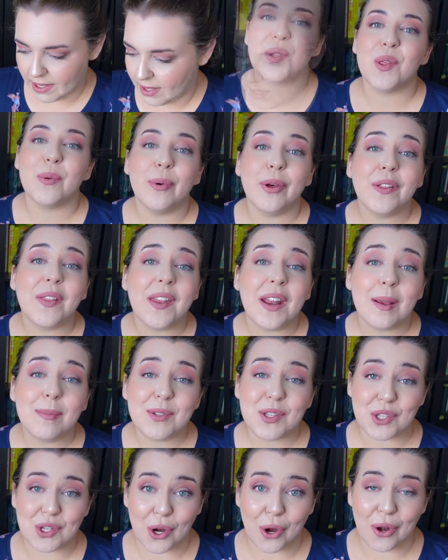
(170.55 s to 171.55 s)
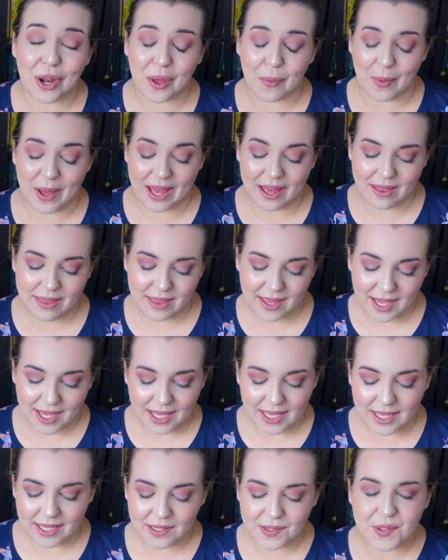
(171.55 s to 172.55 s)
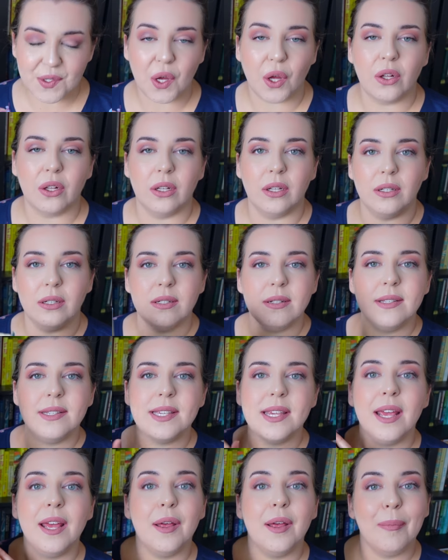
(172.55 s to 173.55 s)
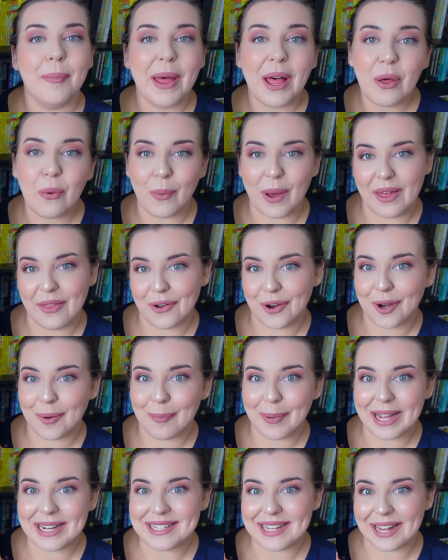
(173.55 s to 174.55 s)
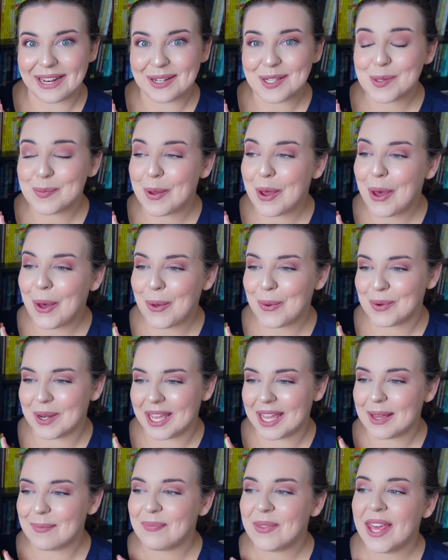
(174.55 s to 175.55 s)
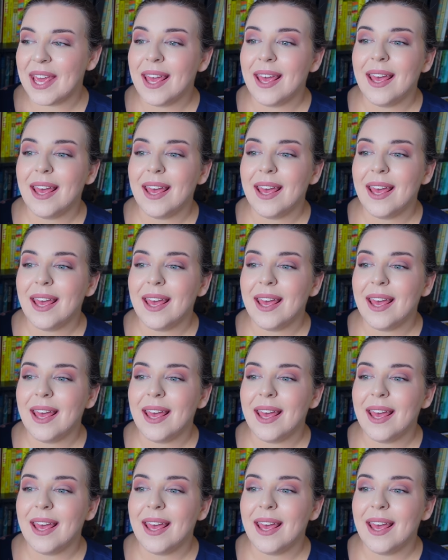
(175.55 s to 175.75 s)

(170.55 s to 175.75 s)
So the book that I'm starting with is called Bell Weather by Dennis Mahoney.